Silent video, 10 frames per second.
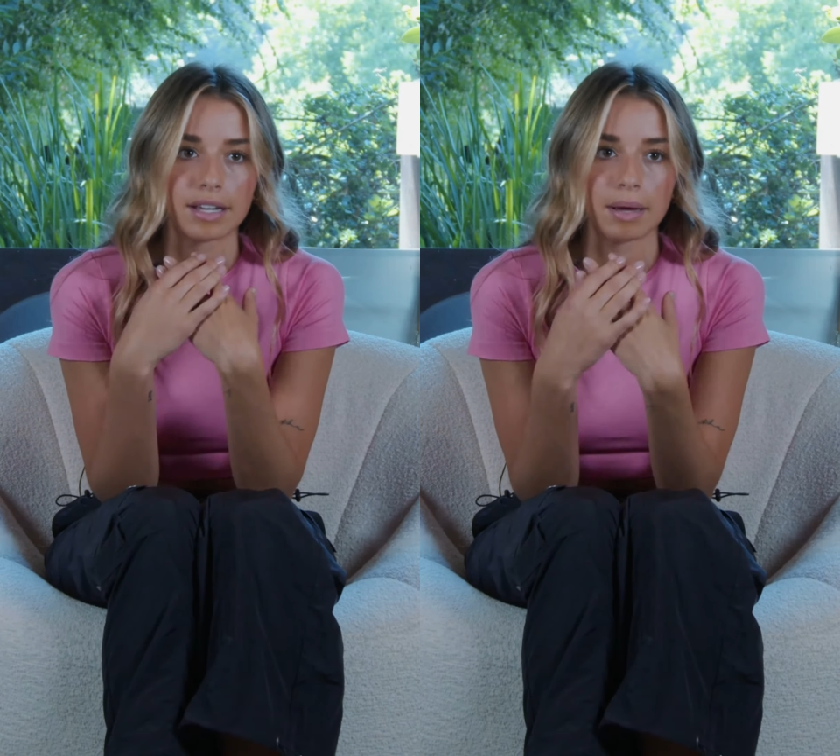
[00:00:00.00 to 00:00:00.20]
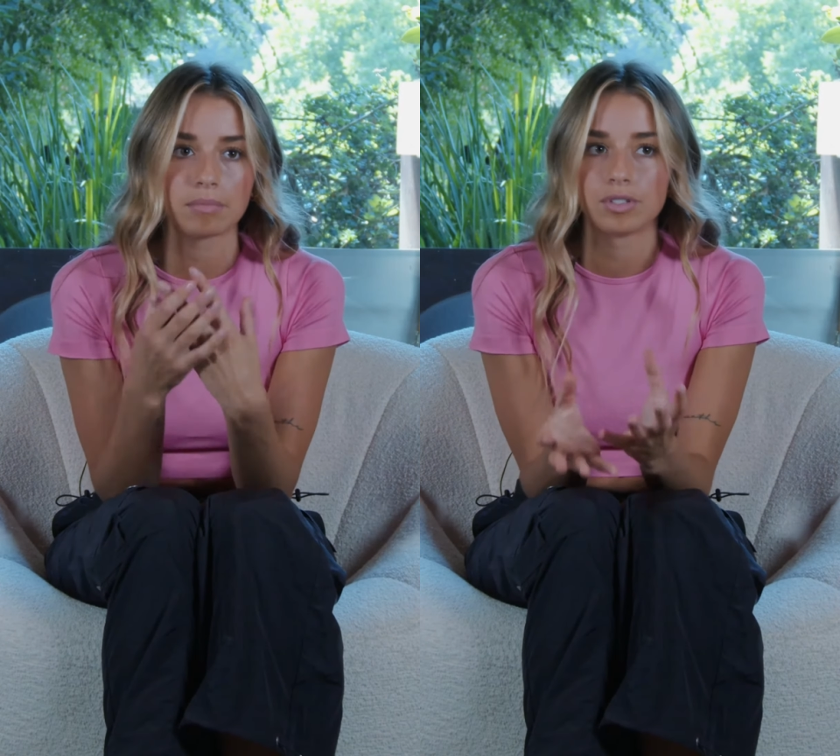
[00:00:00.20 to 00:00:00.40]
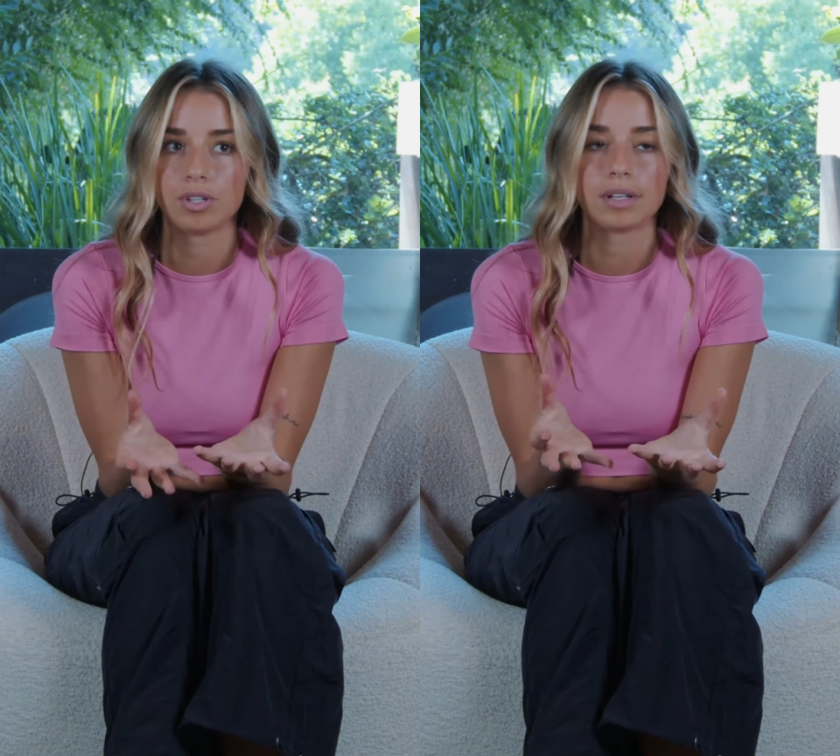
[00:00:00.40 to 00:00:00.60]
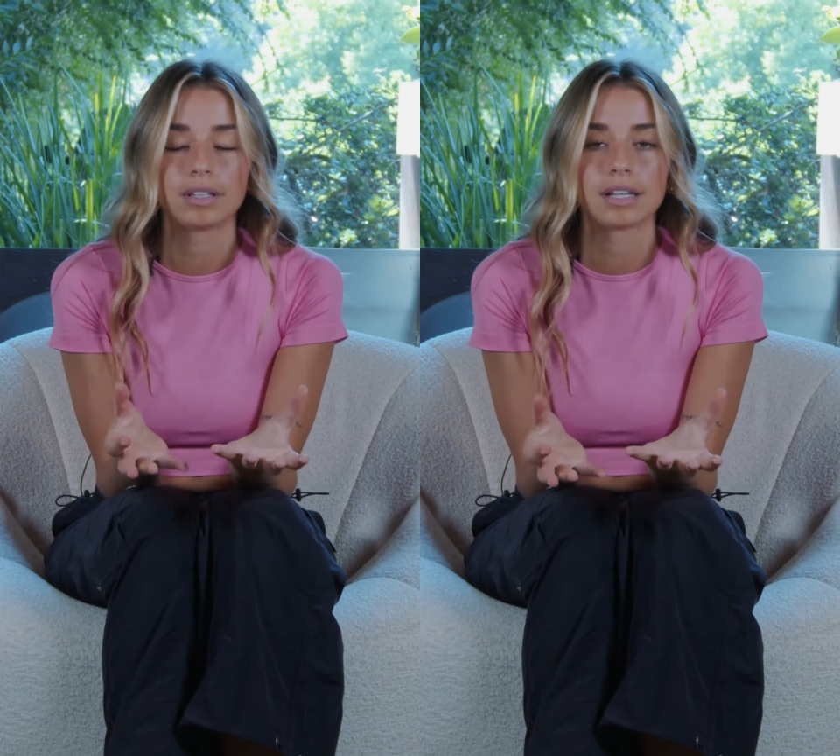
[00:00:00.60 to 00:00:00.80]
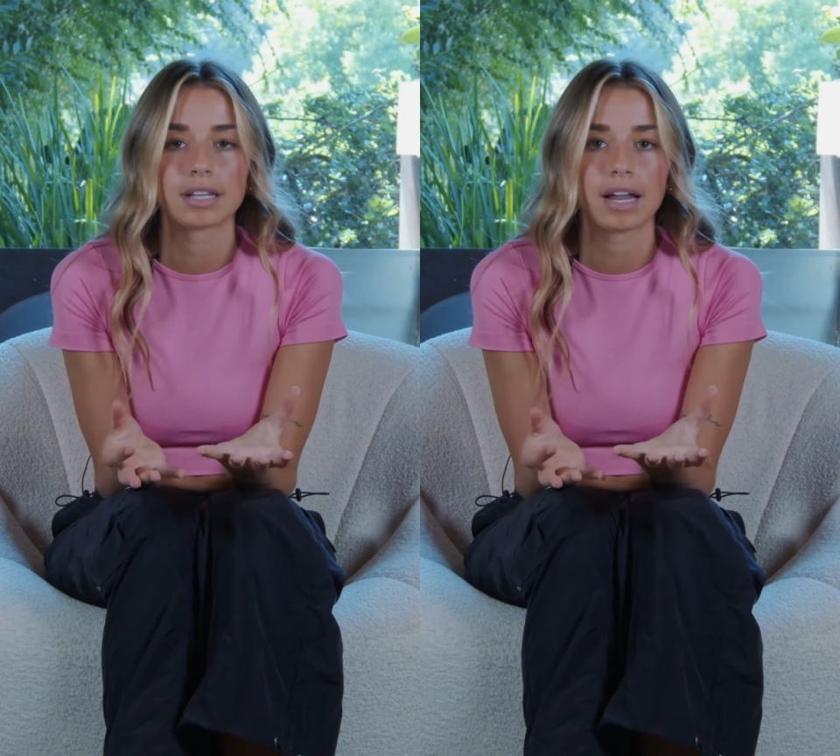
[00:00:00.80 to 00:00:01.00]
Kept
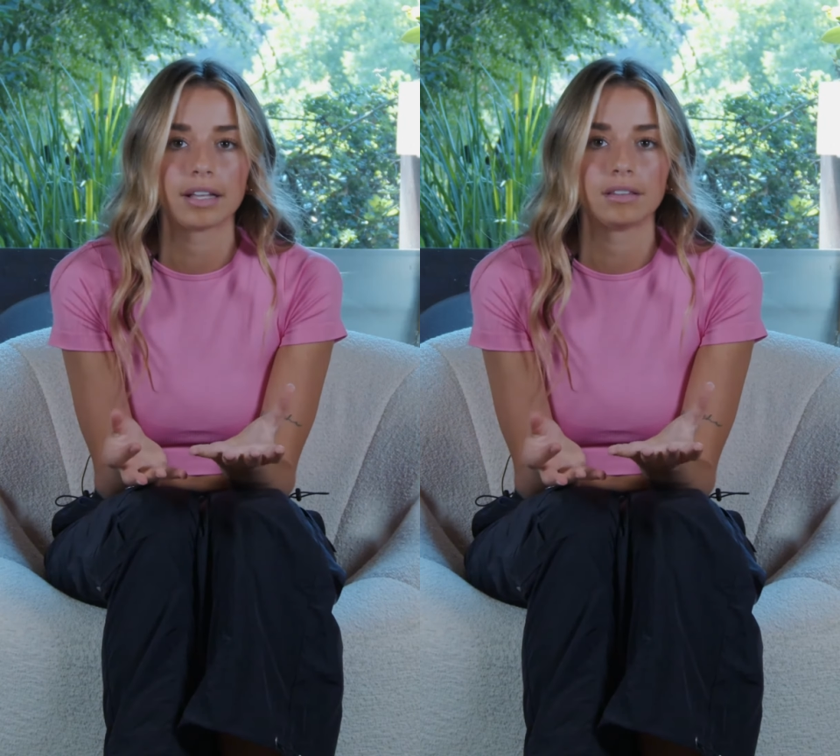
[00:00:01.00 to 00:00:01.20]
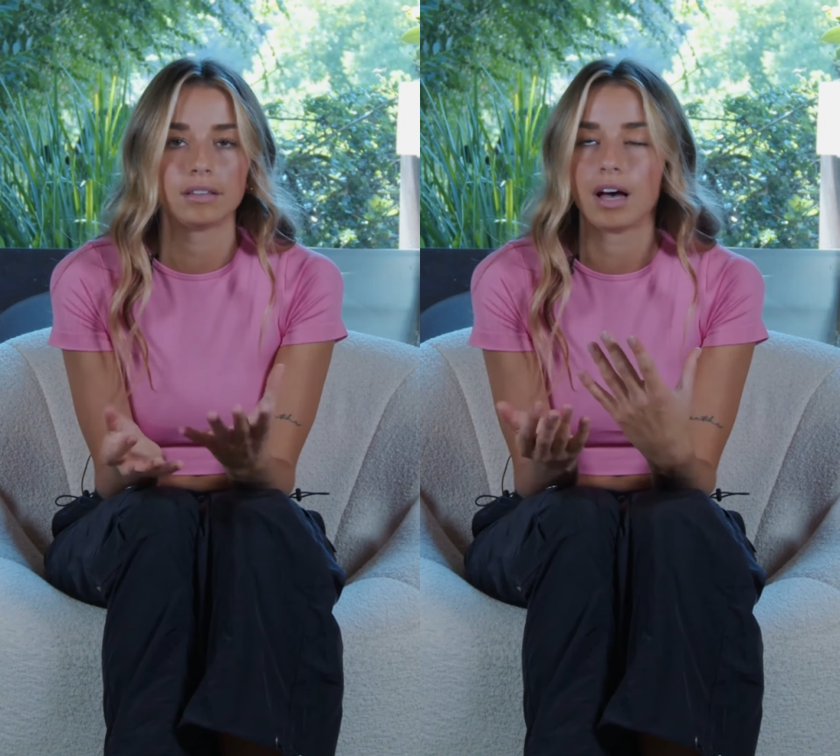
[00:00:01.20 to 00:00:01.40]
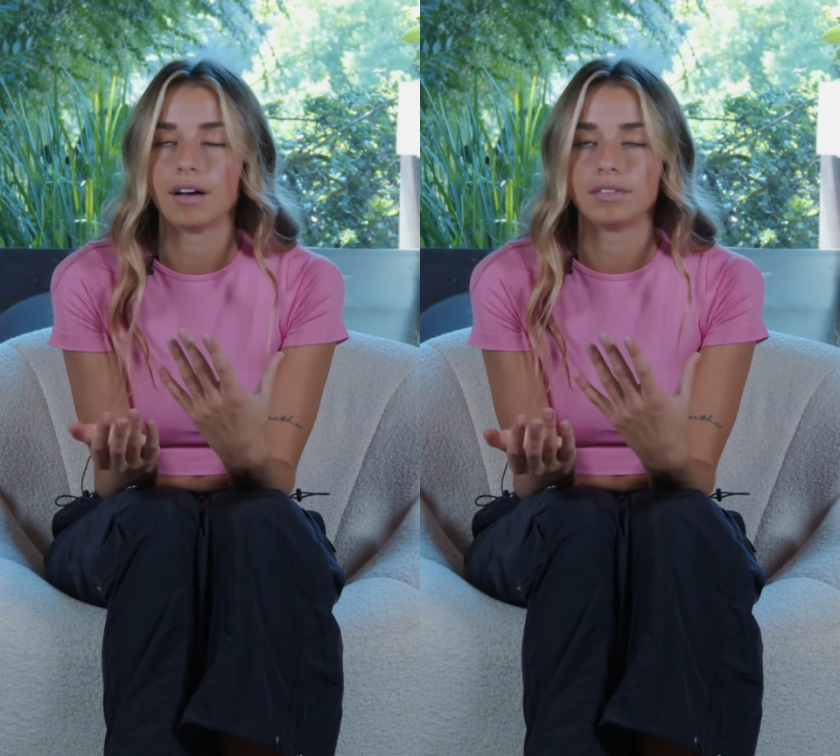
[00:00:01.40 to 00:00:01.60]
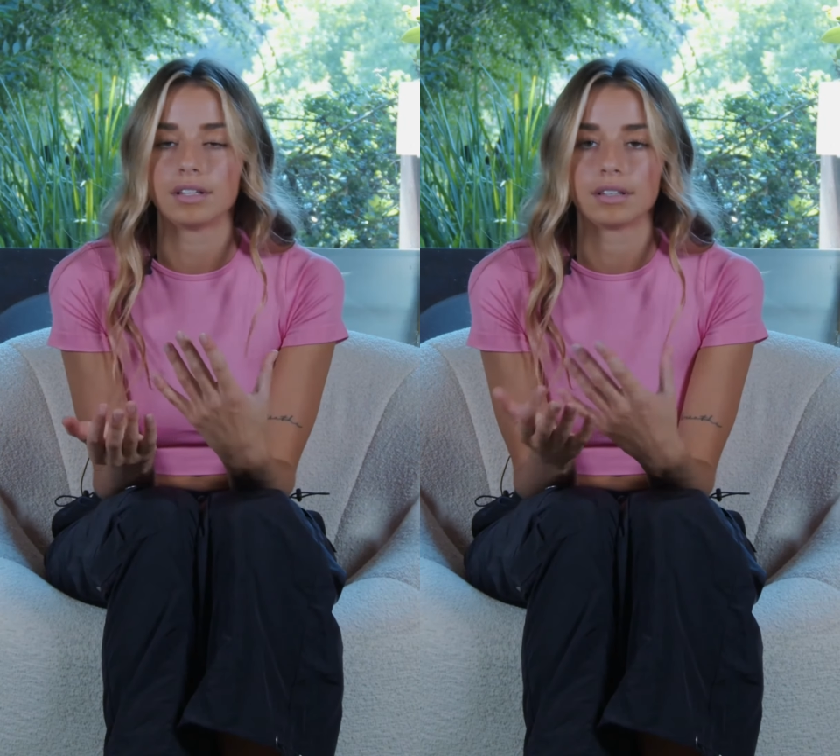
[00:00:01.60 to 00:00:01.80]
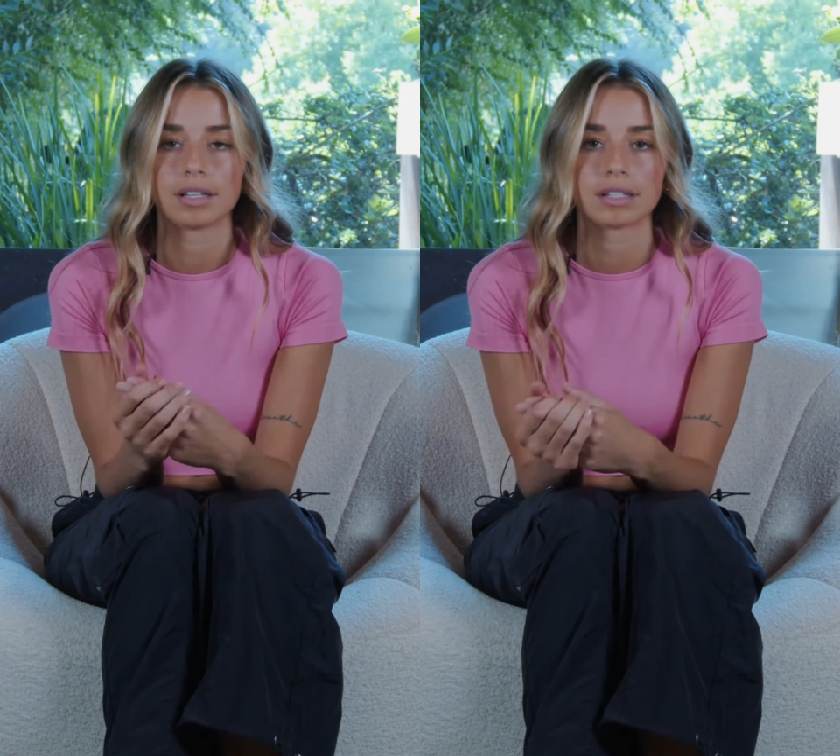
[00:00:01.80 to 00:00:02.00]
doing things that I loved
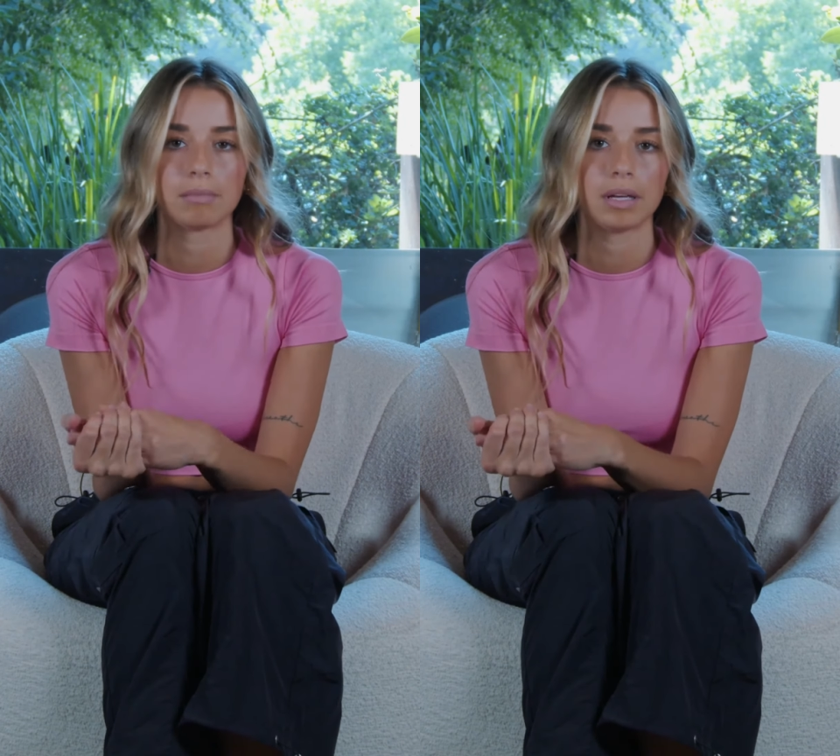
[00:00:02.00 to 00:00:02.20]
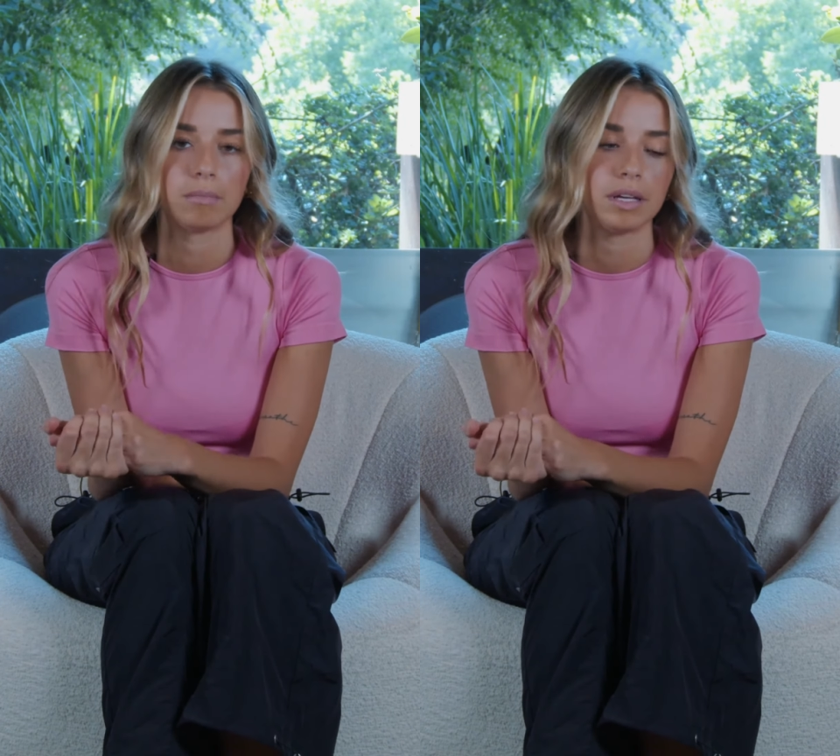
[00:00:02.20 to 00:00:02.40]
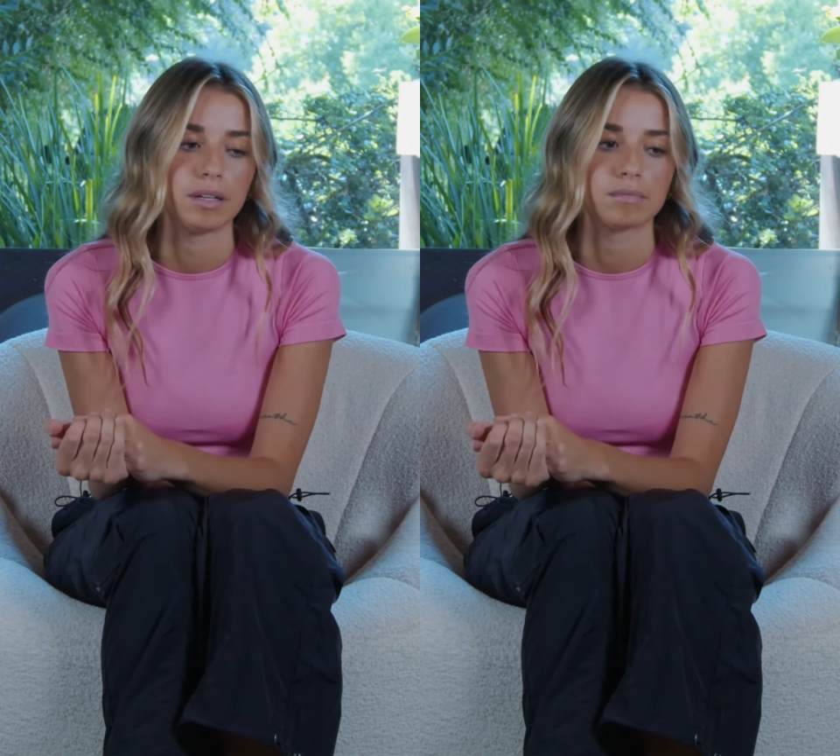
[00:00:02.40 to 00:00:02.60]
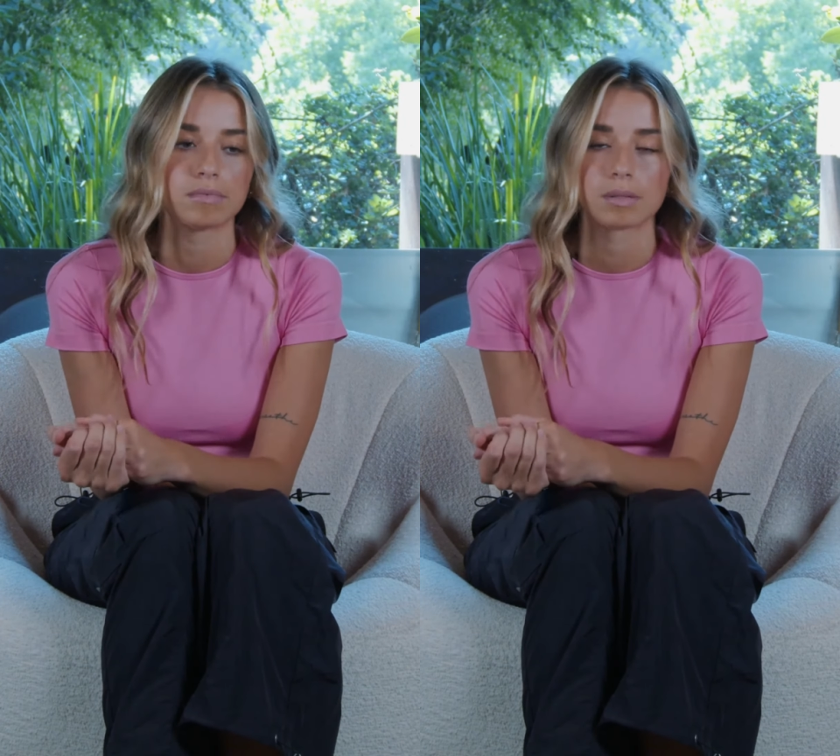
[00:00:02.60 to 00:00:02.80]
and things that made me